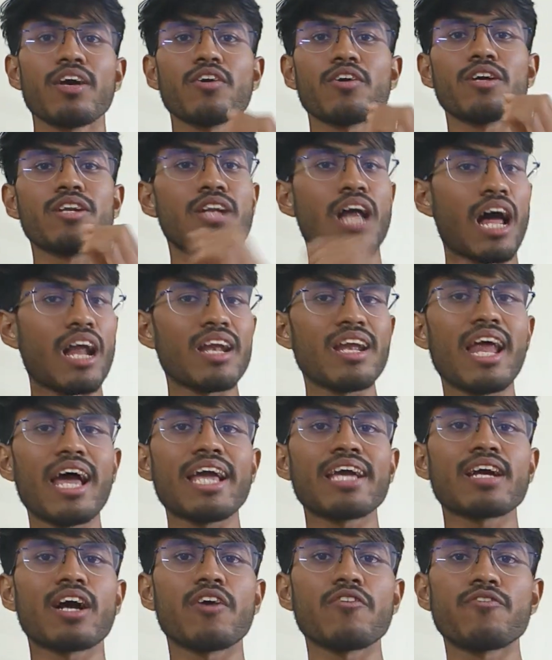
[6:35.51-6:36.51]
Unlike
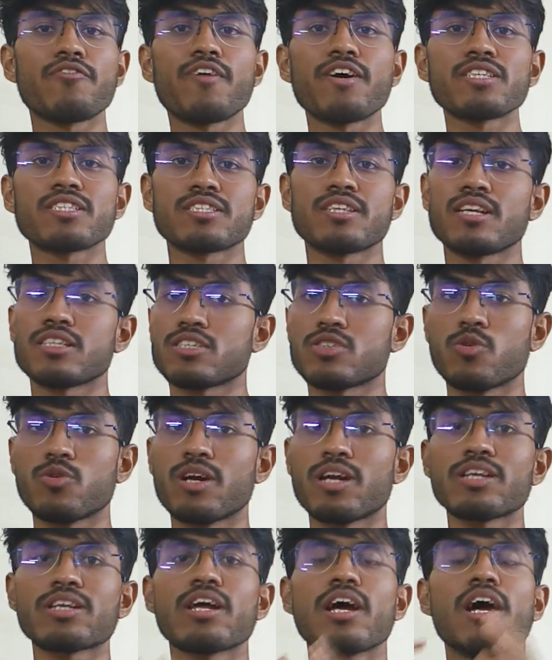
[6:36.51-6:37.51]
a first year student,
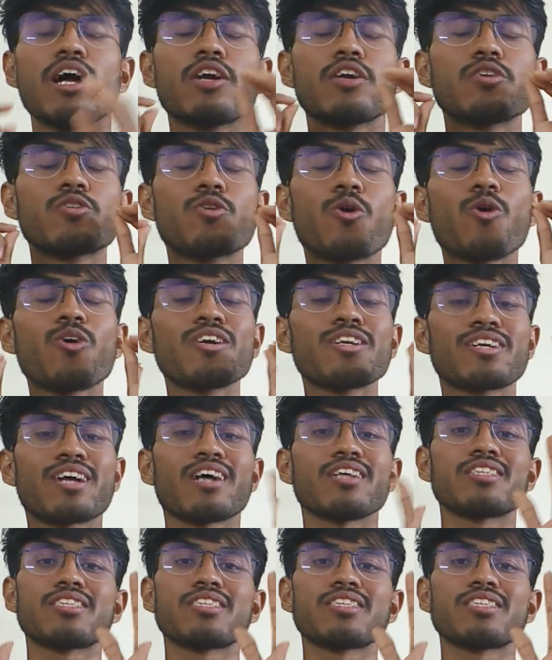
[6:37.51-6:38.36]
don't touch